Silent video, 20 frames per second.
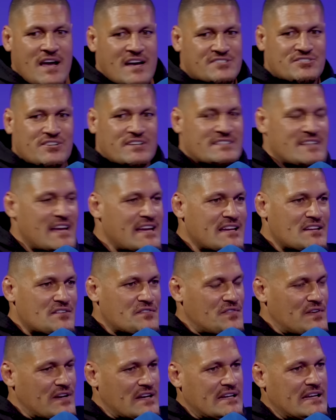it's like taking
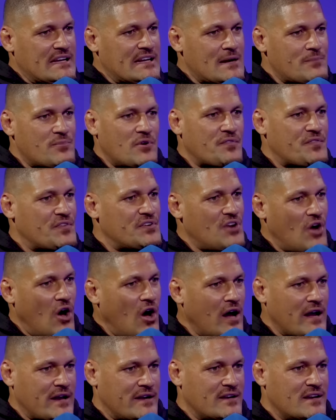a fucking hit up off the
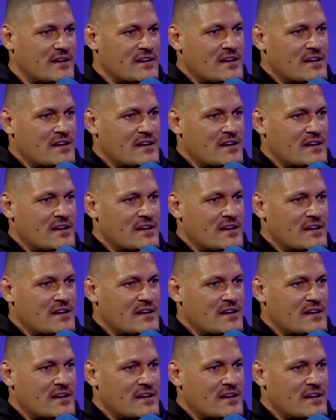nine.